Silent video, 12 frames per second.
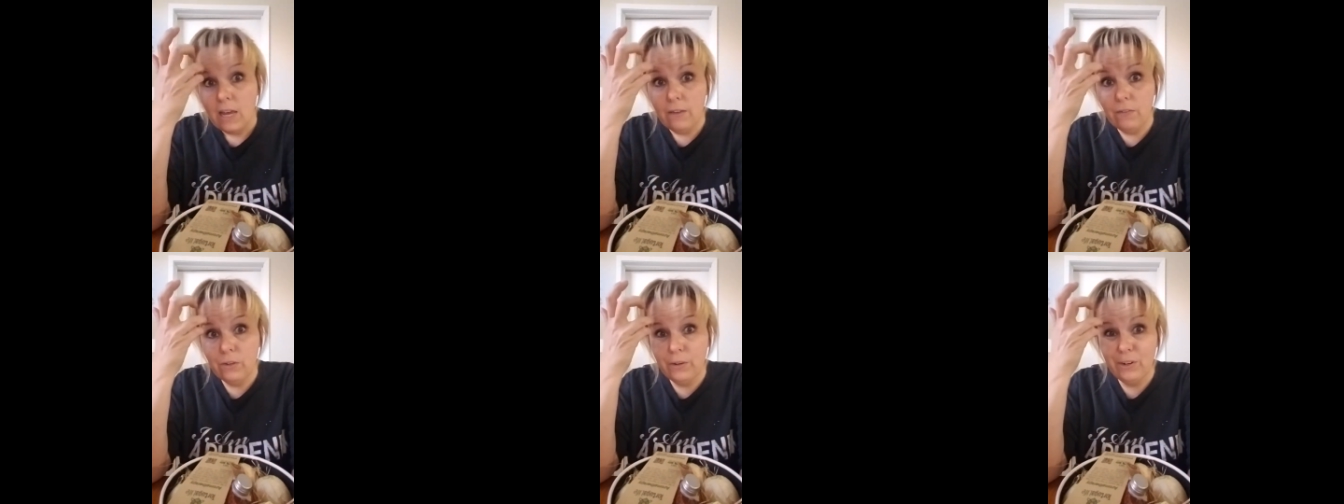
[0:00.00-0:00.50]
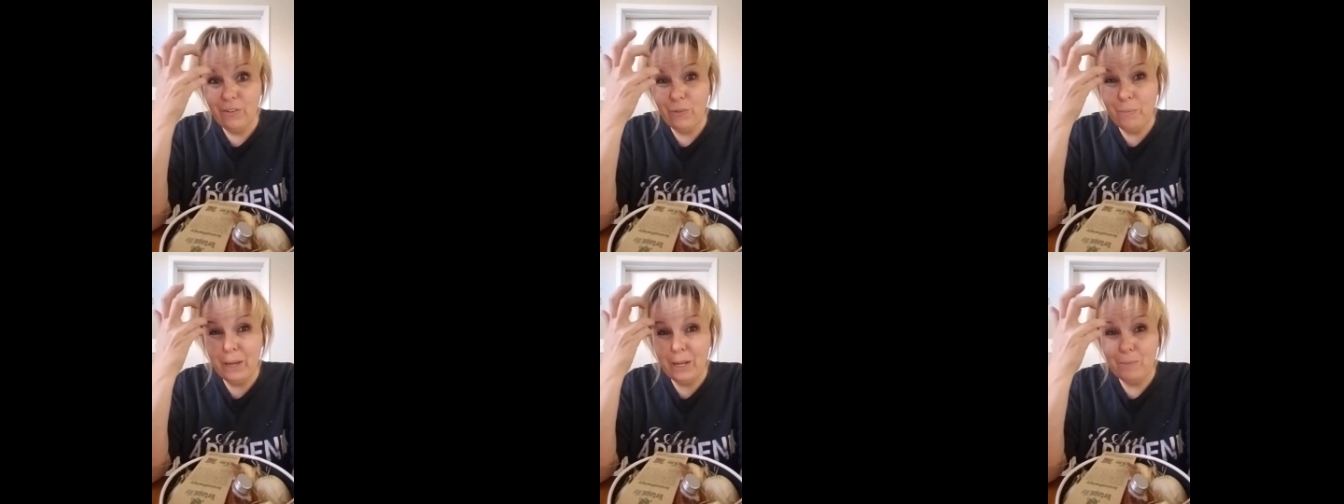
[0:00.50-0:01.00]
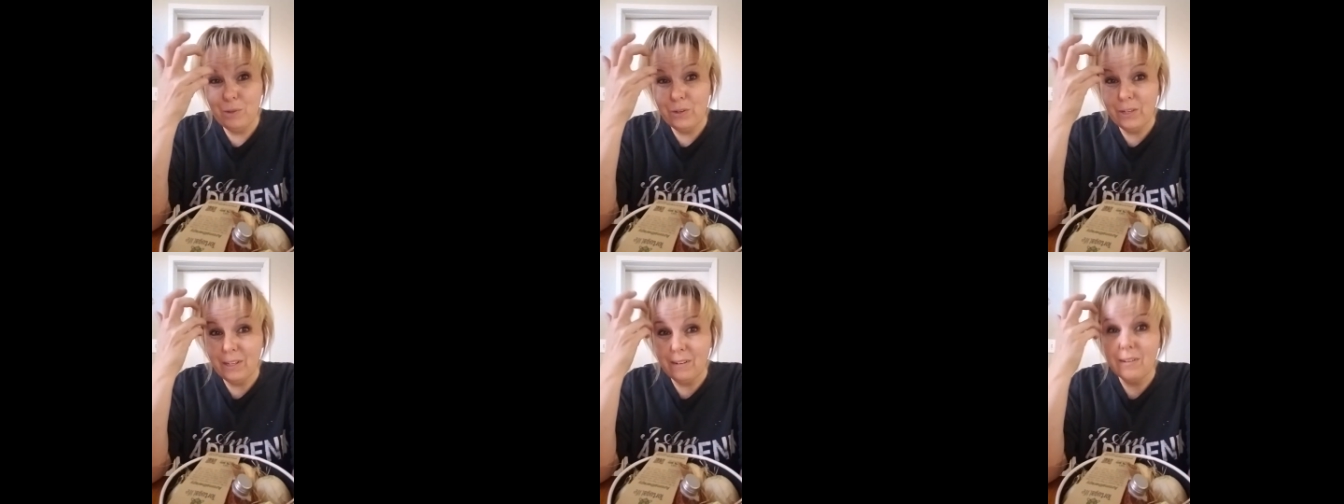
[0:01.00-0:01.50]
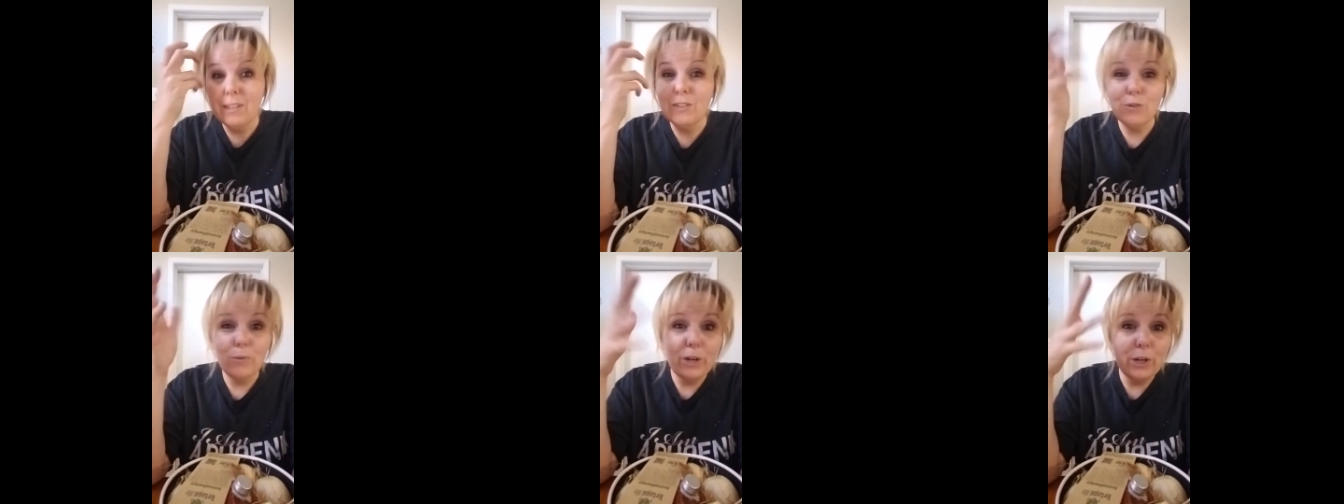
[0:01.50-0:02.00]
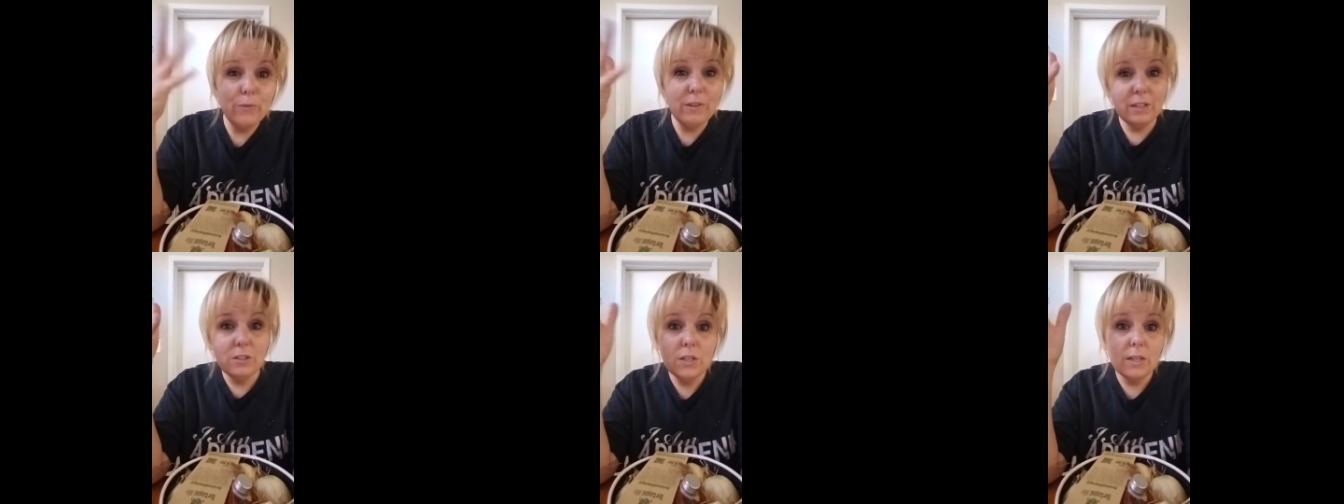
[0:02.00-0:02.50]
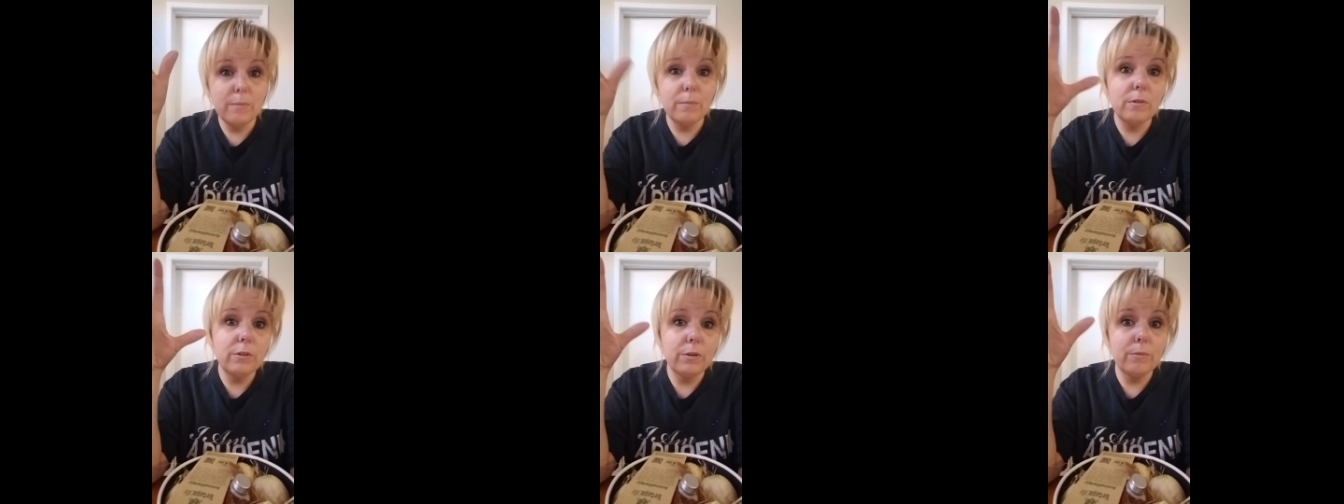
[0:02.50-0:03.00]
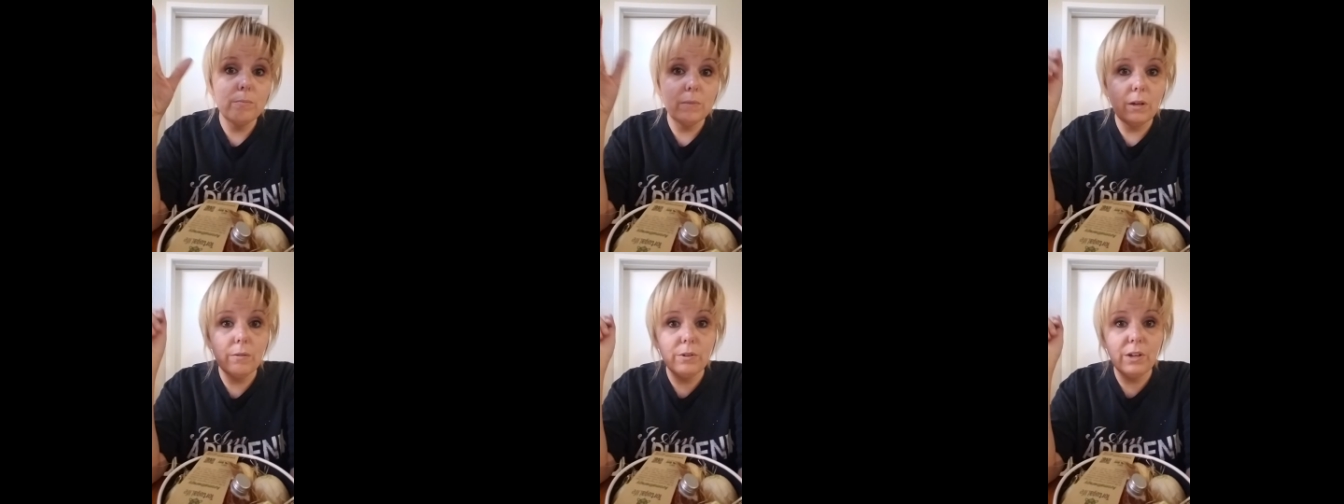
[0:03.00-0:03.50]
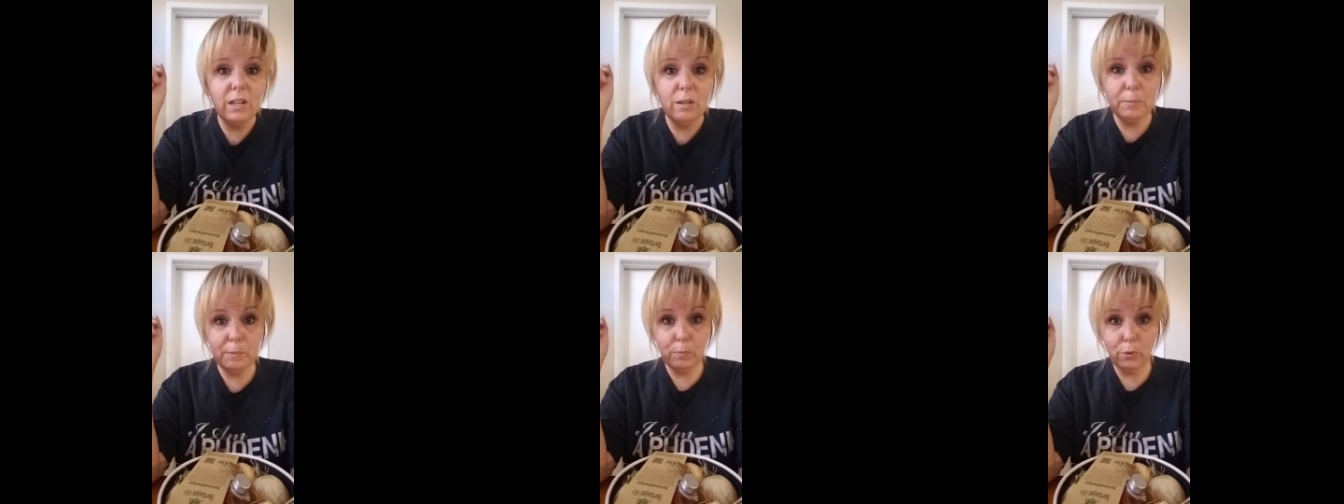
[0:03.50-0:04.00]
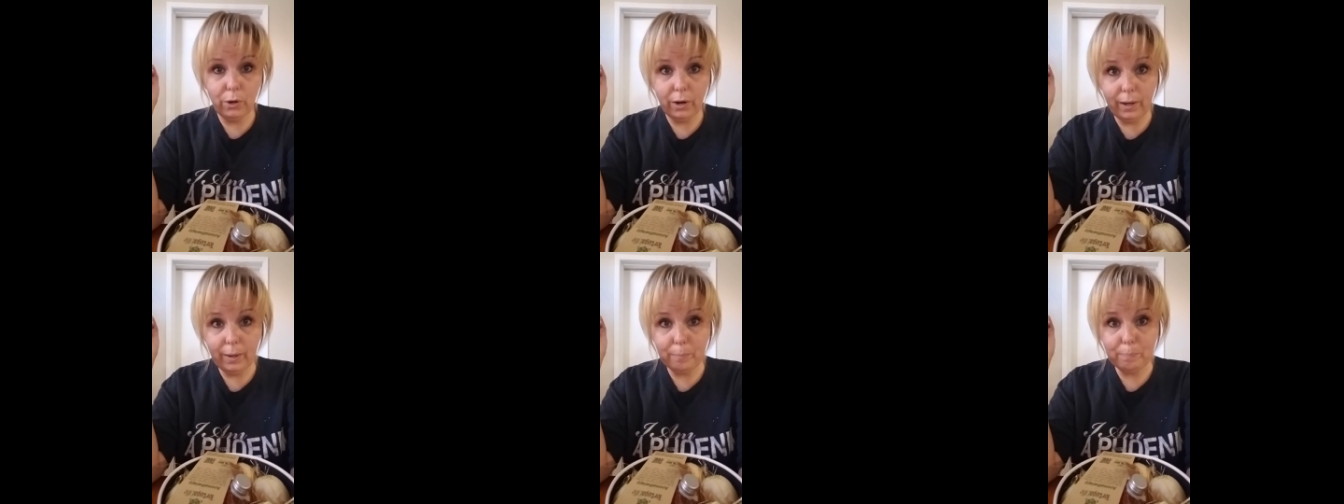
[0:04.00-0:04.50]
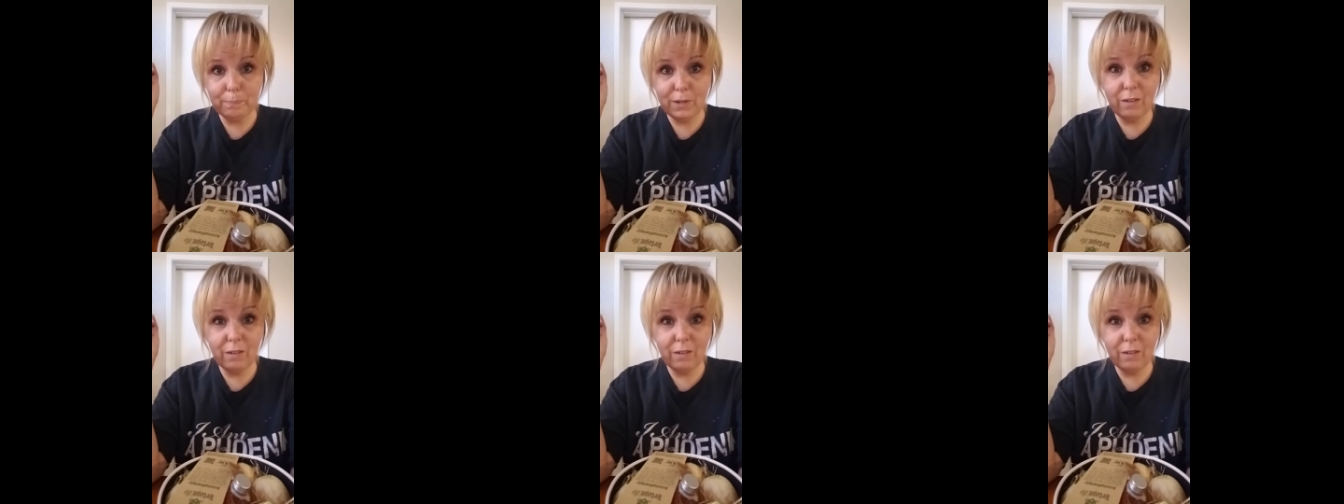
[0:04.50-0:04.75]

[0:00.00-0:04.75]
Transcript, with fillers: Even though I know if you make them you can control what goes into them and you know you got a little bit more um,